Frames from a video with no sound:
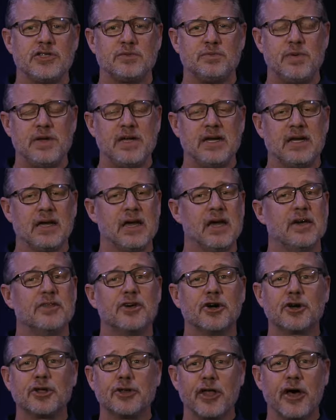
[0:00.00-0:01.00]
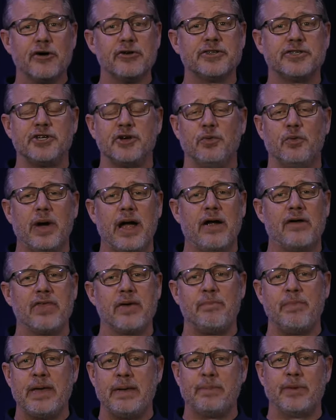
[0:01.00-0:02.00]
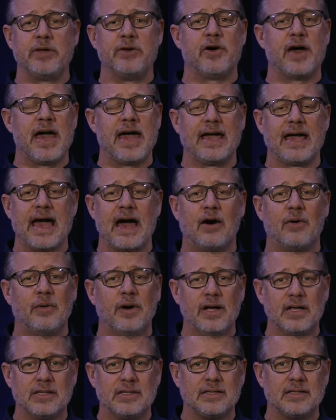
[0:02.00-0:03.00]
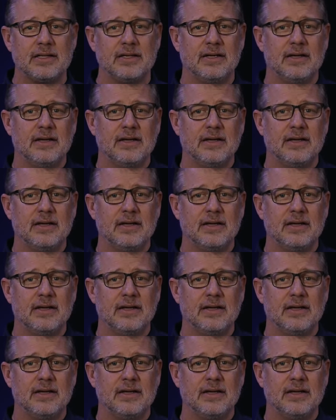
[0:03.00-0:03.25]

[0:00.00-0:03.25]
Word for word: speak, the clothes you wear, the people you hang out with,